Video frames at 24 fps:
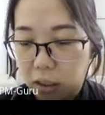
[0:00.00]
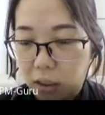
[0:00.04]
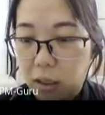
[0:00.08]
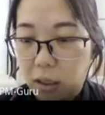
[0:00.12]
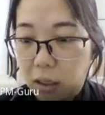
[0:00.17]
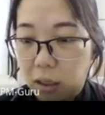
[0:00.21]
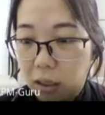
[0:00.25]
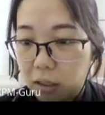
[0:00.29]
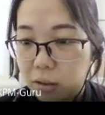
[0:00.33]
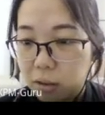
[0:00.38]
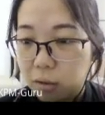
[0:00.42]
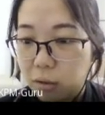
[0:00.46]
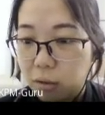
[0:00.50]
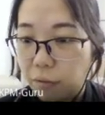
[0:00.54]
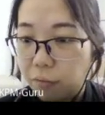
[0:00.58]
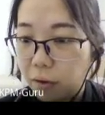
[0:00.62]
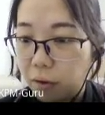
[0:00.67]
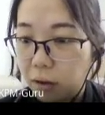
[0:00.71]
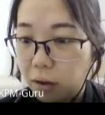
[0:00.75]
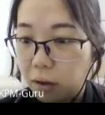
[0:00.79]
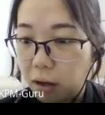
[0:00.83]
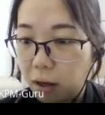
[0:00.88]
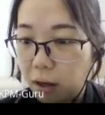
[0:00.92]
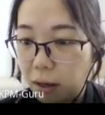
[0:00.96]
So for
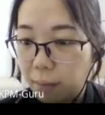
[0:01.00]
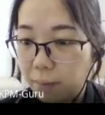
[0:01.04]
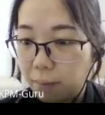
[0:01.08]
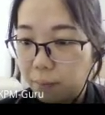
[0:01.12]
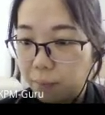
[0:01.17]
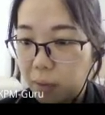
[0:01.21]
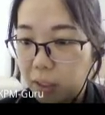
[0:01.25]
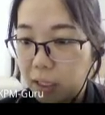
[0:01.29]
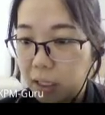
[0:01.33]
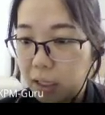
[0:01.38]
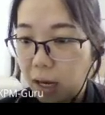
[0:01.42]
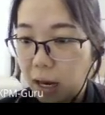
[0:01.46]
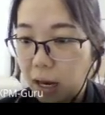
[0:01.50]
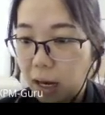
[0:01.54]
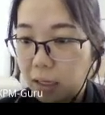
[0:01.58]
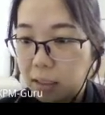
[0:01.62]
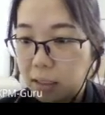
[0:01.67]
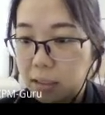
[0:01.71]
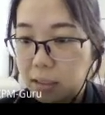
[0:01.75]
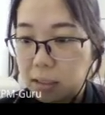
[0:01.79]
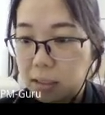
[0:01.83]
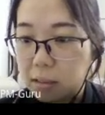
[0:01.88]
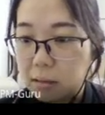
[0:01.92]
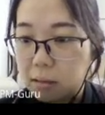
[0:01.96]
cup B,
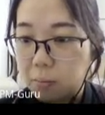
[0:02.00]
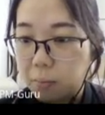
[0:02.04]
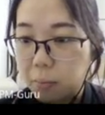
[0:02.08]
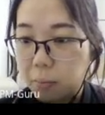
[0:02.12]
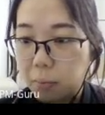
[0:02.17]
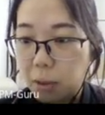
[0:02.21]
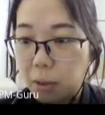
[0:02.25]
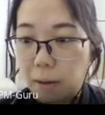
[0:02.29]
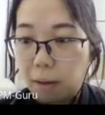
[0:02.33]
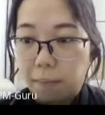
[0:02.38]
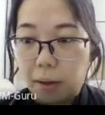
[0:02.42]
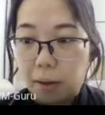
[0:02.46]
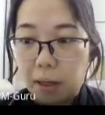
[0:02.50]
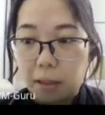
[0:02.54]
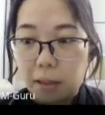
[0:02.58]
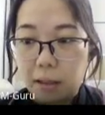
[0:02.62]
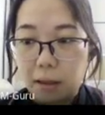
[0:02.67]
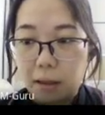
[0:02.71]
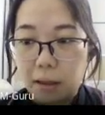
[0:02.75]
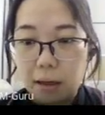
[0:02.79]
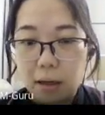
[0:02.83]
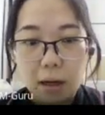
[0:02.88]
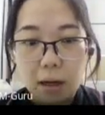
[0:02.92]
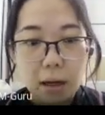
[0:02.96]
ice is blocked by the
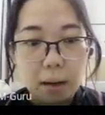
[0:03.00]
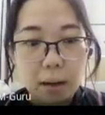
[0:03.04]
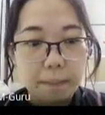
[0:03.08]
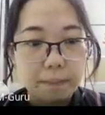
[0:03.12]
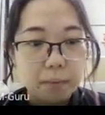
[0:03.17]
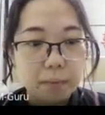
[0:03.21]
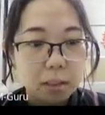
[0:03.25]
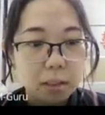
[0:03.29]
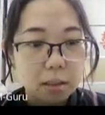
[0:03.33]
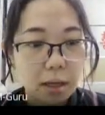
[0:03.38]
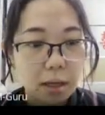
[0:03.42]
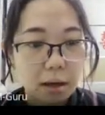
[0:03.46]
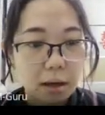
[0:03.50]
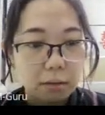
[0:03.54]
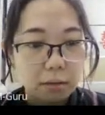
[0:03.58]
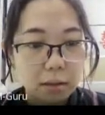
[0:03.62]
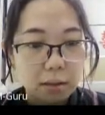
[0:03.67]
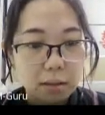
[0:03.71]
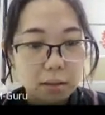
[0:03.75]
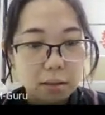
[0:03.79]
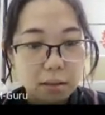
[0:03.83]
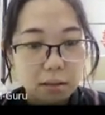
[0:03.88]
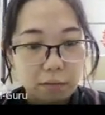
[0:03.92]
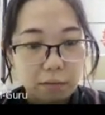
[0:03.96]
cup's outer
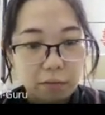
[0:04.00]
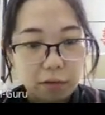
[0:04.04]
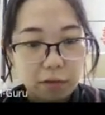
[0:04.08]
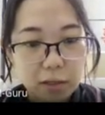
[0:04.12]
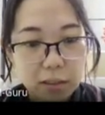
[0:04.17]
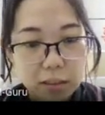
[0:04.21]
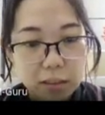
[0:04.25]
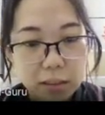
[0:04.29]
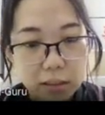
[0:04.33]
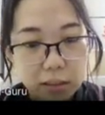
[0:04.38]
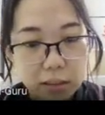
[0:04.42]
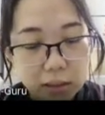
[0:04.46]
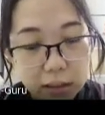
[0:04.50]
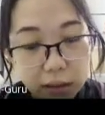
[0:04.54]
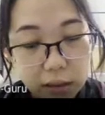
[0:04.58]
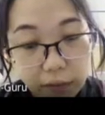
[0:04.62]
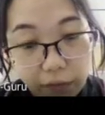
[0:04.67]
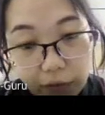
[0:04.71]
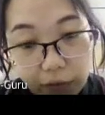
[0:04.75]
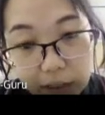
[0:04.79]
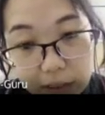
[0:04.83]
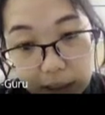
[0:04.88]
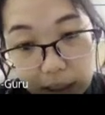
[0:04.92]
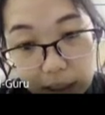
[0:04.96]
surface. The
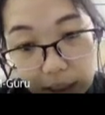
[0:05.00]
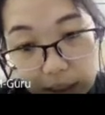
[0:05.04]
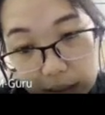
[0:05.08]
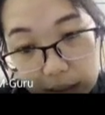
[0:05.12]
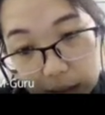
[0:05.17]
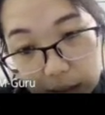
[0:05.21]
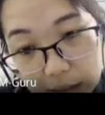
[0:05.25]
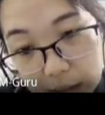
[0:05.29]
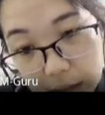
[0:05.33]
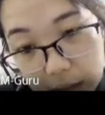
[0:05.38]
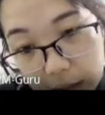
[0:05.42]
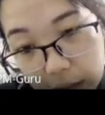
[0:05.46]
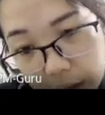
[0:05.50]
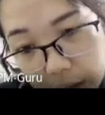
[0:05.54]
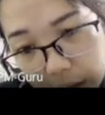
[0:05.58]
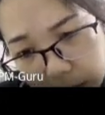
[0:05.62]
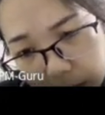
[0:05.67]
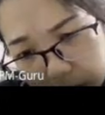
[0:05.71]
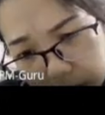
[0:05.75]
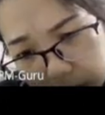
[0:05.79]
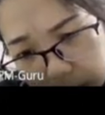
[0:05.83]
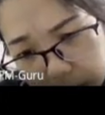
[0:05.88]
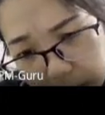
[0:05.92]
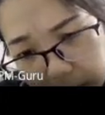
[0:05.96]
surface acts as an
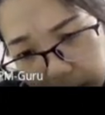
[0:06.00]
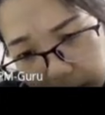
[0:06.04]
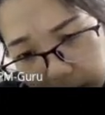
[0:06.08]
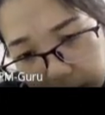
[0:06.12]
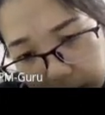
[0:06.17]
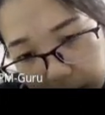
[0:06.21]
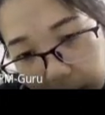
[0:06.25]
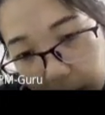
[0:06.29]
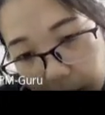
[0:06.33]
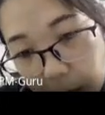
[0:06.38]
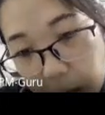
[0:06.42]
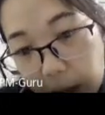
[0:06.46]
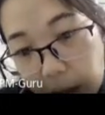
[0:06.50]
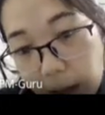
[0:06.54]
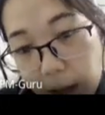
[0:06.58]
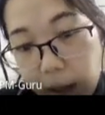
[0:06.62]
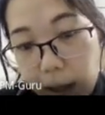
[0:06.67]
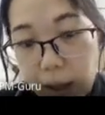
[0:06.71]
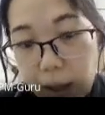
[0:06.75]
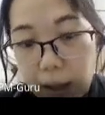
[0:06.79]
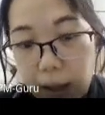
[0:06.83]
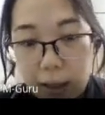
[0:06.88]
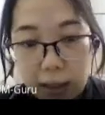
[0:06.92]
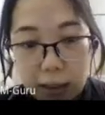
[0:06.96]
insulator.
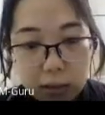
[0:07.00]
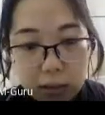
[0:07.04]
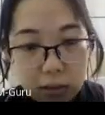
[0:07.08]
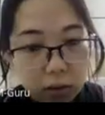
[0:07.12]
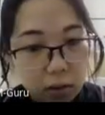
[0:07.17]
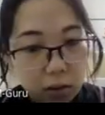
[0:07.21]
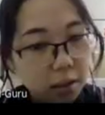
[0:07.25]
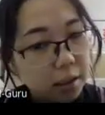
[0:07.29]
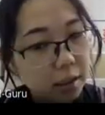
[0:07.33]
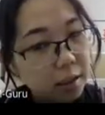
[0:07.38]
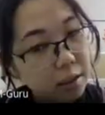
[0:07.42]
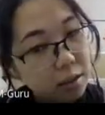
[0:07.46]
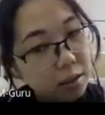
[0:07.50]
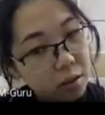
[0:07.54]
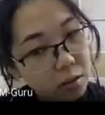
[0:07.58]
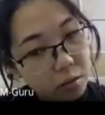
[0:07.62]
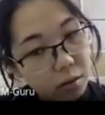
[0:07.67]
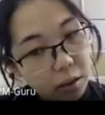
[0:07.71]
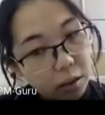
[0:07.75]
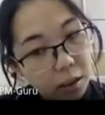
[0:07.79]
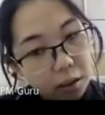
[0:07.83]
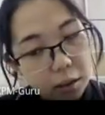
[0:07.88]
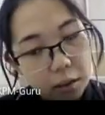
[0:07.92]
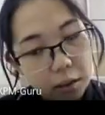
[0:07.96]
It's not the
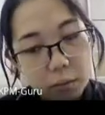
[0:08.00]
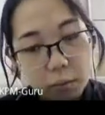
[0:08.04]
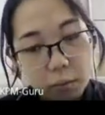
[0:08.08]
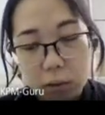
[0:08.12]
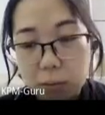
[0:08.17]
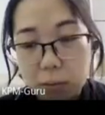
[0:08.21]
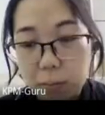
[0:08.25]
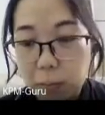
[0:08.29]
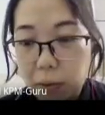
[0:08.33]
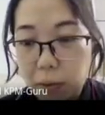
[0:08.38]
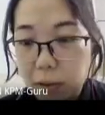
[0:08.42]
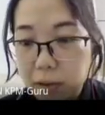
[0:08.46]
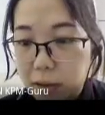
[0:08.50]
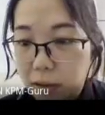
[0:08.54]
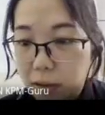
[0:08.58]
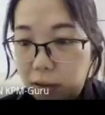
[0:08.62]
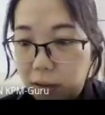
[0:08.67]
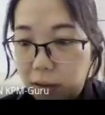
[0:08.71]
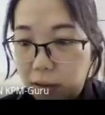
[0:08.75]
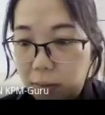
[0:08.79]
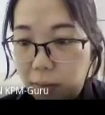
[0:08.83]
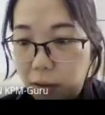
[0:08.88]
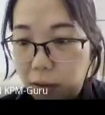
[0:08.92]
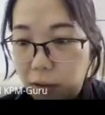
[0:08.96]
insulator which blocks the
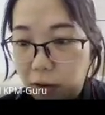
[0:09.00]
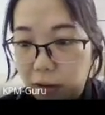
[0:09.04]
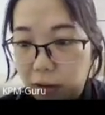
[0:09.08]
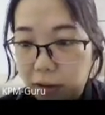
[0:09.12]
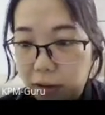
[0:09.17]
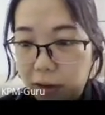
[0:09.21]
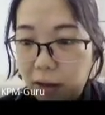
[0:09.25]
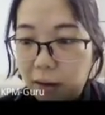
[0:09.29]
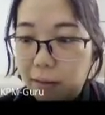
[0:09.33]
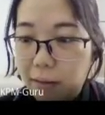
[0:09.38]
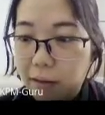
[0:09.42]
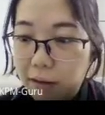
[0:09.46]
thermal contact.